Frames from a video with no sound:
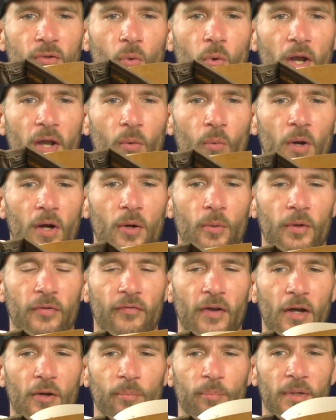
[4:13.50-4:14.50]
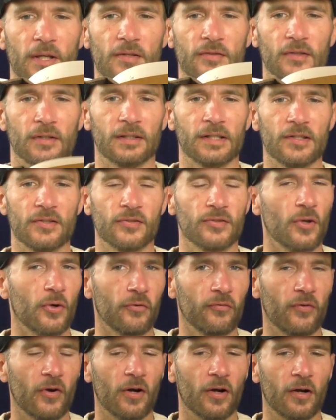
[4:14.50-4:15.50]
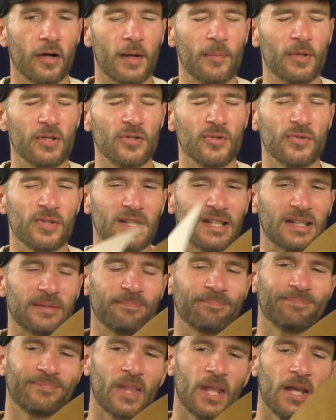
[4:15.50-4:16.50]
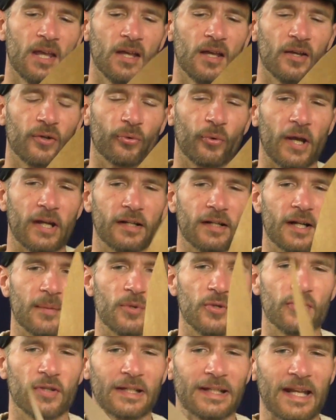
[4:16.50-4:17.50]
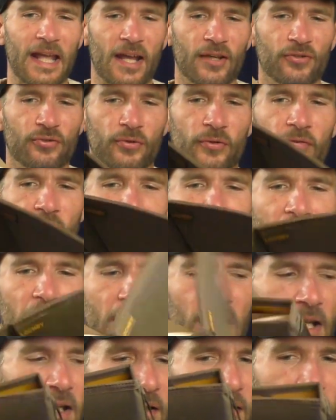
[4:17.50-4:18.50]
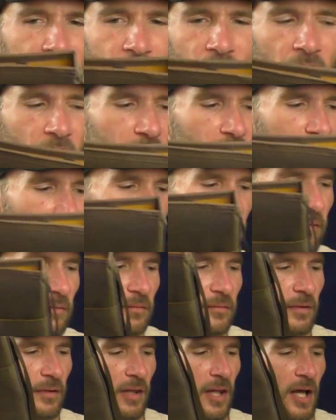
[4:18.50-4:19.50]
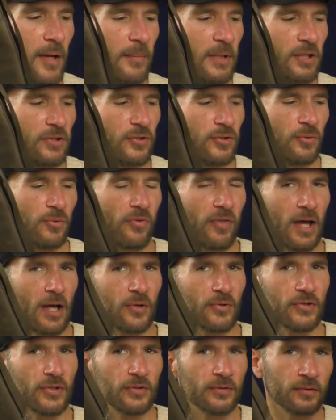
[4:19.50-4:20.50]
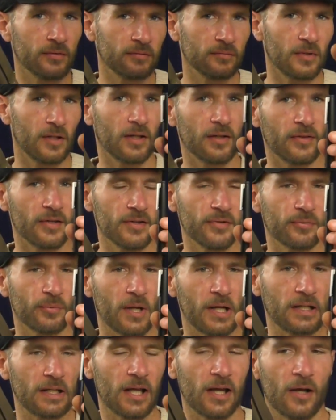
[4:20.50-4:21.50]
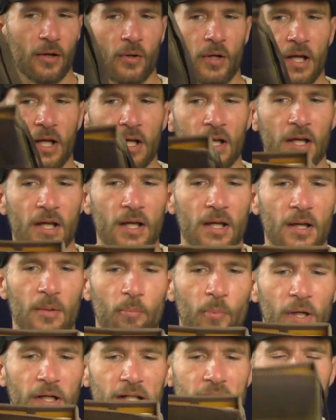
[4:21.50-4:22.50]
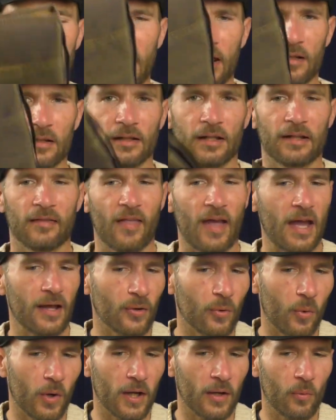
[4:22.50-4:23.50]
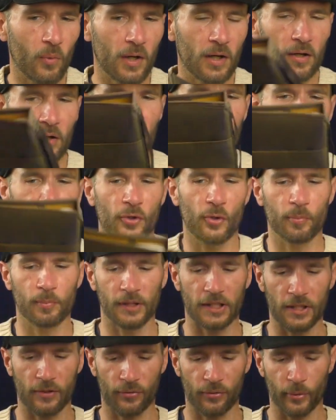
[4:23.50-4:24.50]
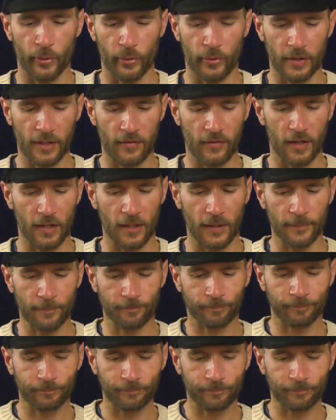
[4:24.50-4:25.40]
quite well with fountain pens, at least so far. I've been using, granted I'm using an extra fine uh, Lamy 2000 on this right now, but it's handling that quite well. There's no bleed through or anything.